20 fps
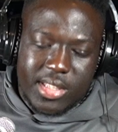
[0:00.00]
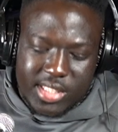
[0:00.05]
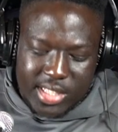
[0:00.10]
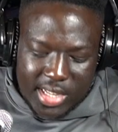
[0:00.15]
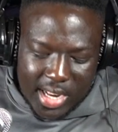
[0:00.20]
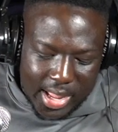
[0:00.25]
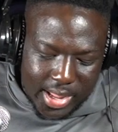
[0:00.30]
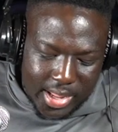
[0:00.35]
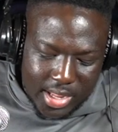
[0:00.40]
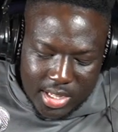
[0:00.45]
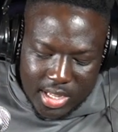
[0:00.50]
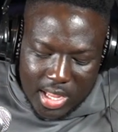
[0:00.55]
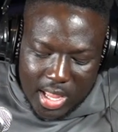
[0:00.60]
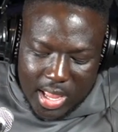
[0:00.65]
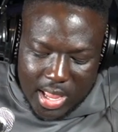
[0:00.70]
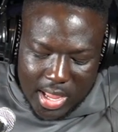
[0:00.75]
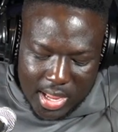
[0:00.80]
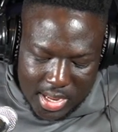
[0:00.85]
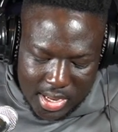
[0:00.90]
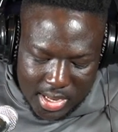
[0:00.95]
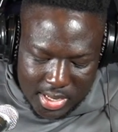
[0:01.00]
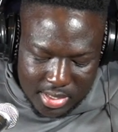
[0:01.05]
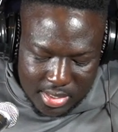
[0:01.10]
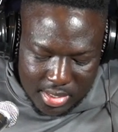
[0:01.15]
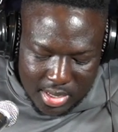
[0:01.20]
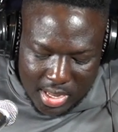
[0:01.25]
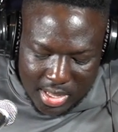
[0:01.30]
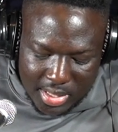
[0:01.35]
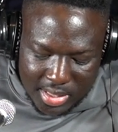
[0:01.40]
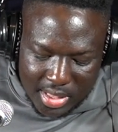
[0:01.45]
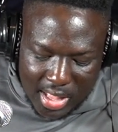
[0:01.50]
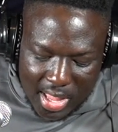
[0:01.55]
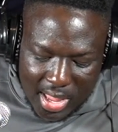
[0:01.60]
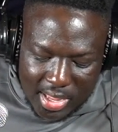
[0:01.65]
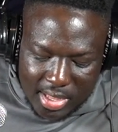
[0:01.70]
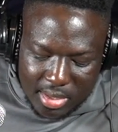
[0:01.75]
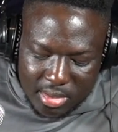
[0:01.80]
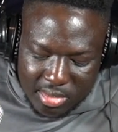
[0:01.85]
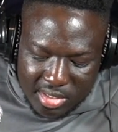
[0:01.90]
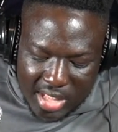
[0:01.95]
tonight, and
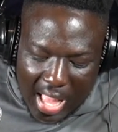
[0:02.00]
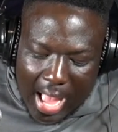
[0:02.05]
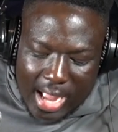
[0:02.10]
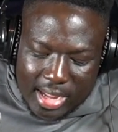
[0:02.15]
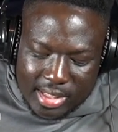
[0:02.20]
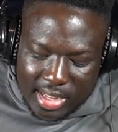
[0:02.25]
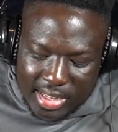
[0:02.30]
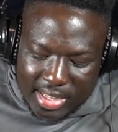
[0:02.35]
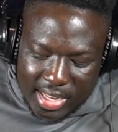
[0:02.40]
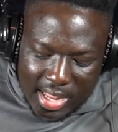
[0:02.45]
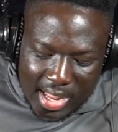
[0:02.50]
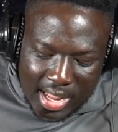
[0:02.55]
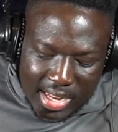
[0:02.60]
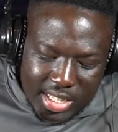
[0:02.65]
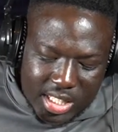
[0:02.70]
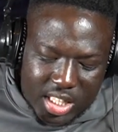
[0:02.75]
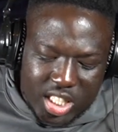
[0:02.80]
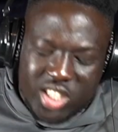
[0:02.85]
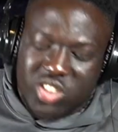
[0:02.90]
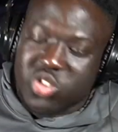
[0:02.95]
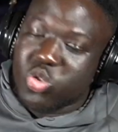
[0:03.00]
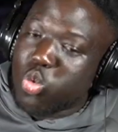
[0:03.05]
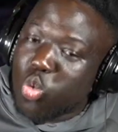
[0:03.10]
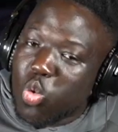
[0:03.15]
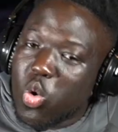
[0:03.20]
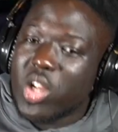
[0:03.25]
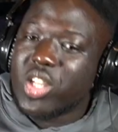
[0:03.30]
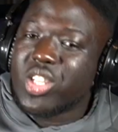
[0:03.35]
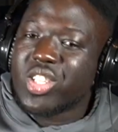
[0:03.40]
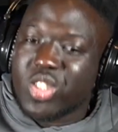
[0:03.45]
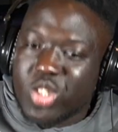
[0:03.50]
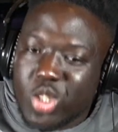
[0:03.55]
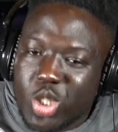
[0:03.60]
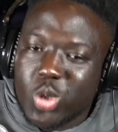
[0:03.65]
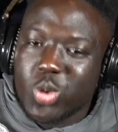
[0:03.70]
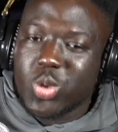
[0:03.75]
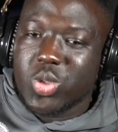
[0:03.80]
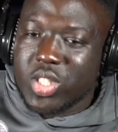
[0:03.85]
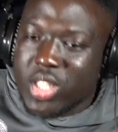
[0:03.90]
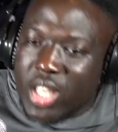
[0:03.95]
they ended their
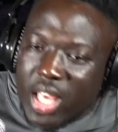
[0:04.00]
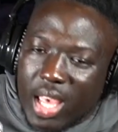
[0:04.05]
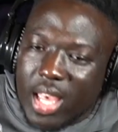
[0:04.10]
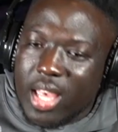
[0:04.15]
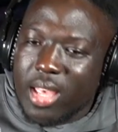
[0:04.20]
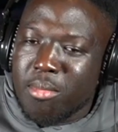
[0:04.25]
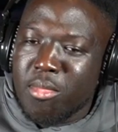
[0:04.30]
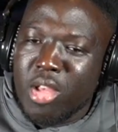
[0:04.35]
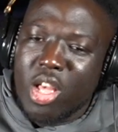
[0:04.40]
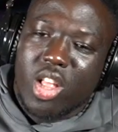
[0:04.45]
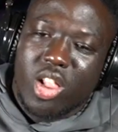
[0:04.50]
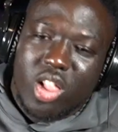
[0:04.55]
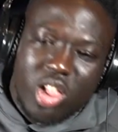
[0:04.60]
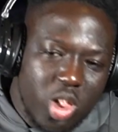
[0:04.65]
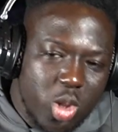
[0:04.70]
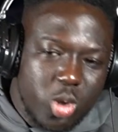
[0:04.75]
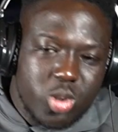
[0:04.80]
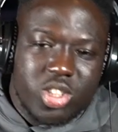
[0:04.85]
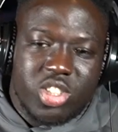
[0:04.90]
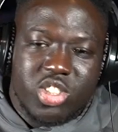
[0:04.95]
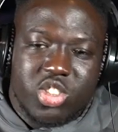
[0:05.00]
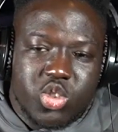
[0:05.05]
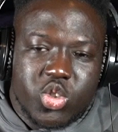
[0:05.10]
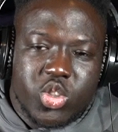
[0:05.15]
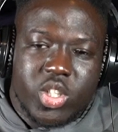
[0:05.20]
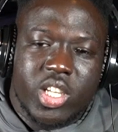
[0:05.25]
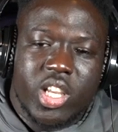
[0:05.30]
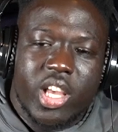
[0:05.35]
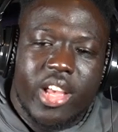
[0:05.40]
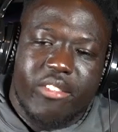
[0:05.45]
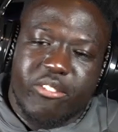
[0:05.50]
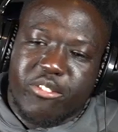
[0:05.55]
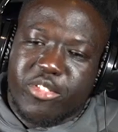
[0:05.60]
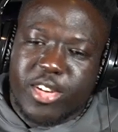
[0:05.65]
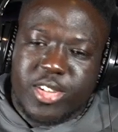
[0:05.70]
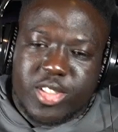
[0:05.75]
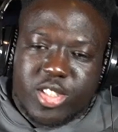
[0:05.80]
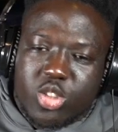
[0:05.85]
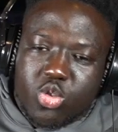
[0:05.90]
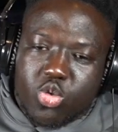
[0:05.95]
22-game losing streak
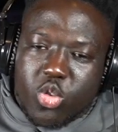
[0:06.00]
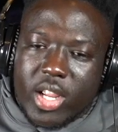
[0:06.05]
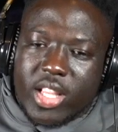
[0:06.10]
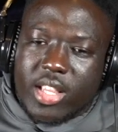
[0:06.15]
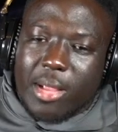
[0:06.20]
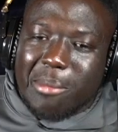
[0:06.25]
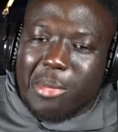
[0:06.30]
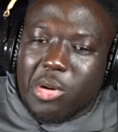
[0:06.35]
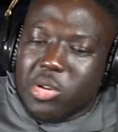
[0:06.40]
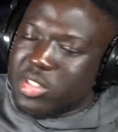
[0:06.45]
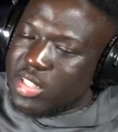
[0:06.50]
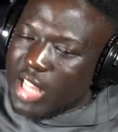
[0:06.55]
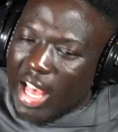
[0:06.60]
versus ranked opponents.